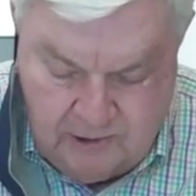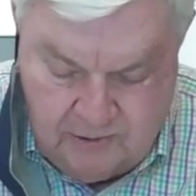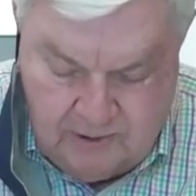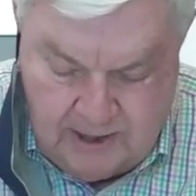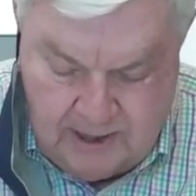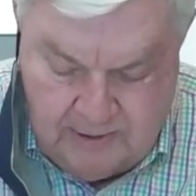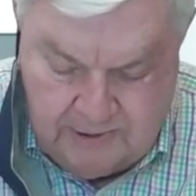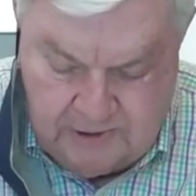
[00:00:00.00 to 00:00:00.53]
due
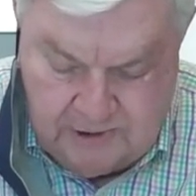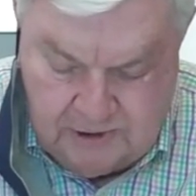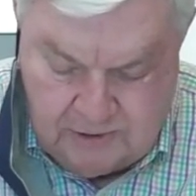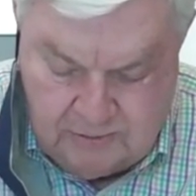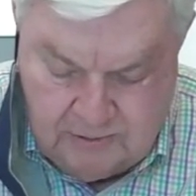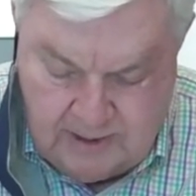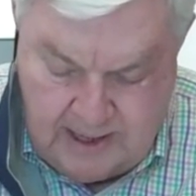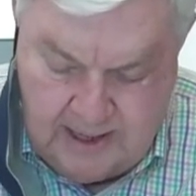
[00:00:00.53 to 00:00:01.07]
diligence
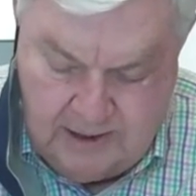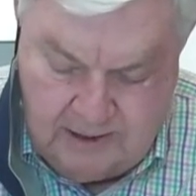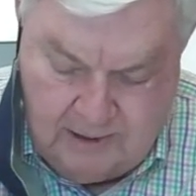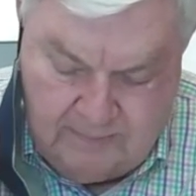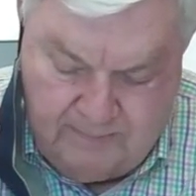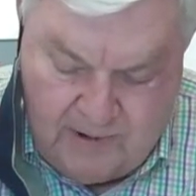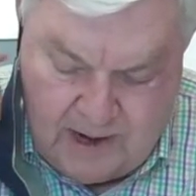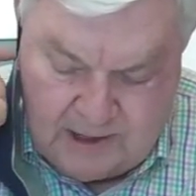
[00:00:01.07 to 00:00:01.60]
related to
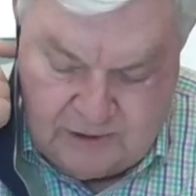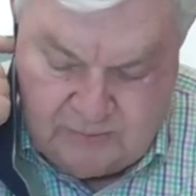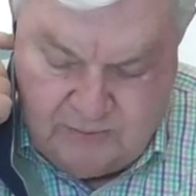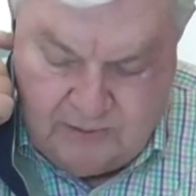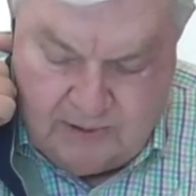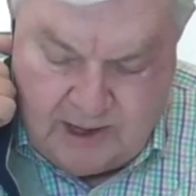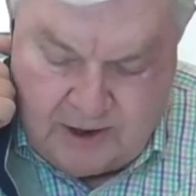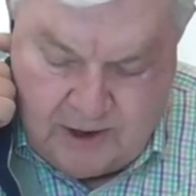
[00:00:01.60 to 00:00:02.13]
the possible
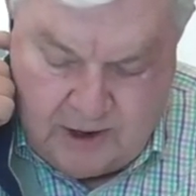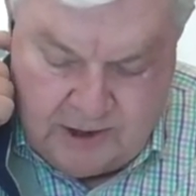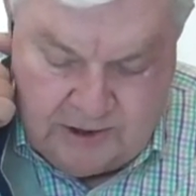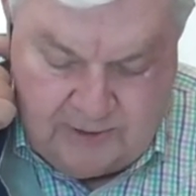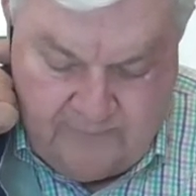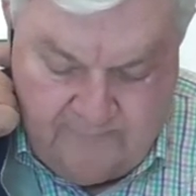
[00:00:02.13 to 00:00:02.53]
relocation